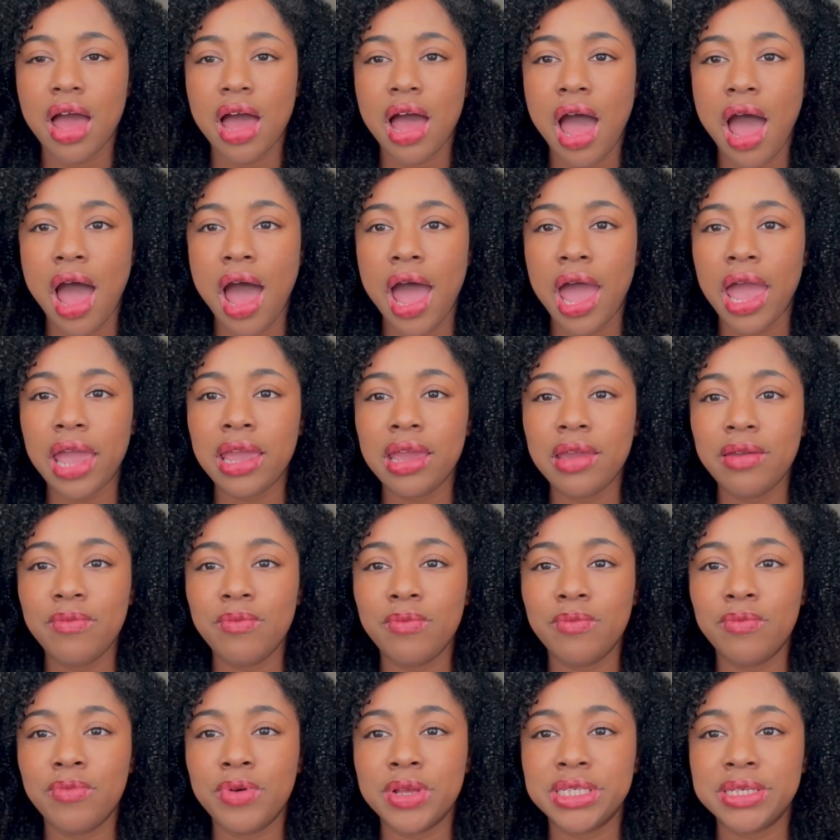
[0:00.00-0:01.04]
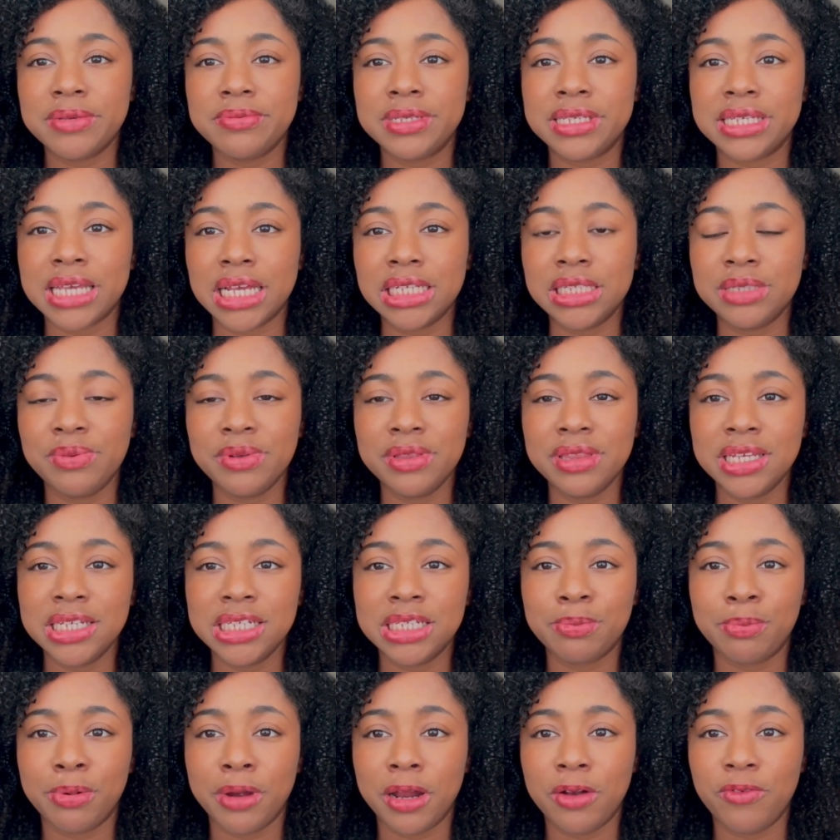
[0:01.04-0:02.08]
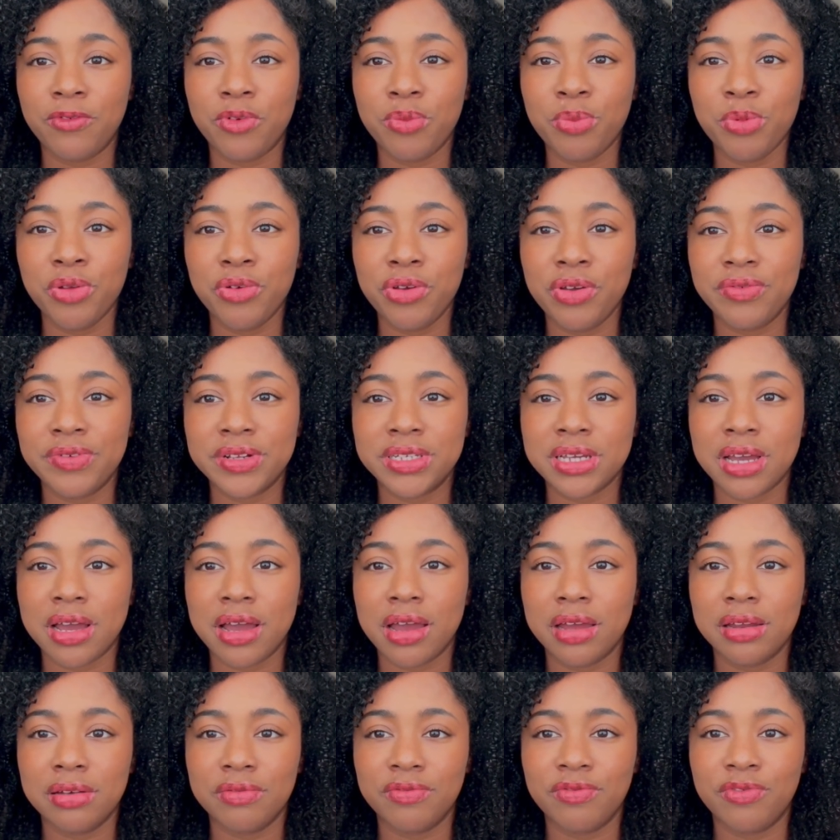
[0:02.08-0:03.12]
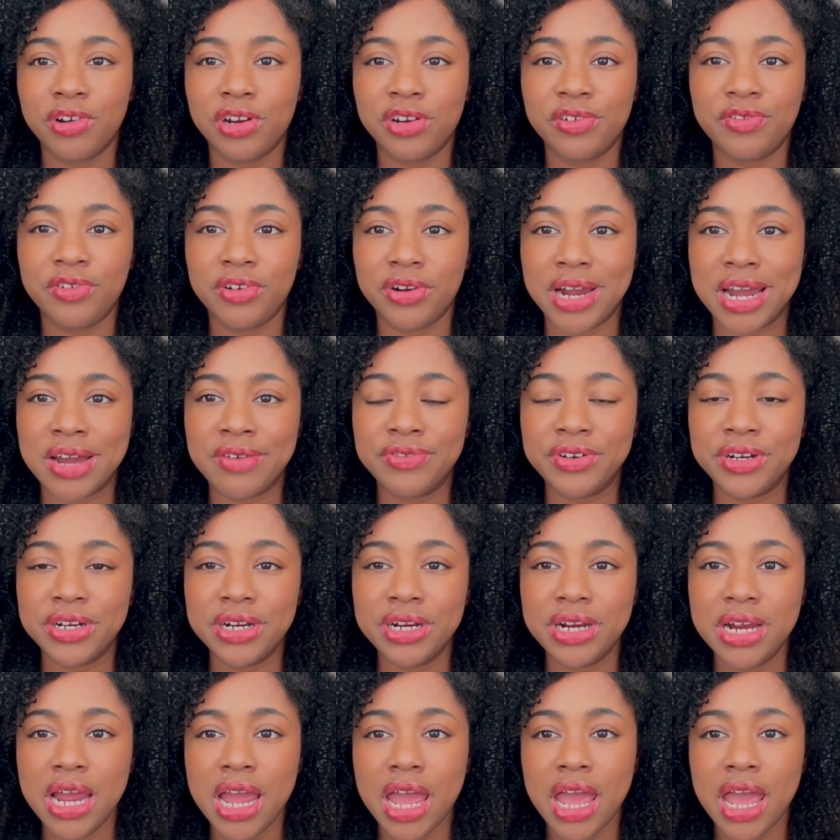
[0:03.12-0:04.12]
I was obsessed with this print from Louis Vuitton for forever,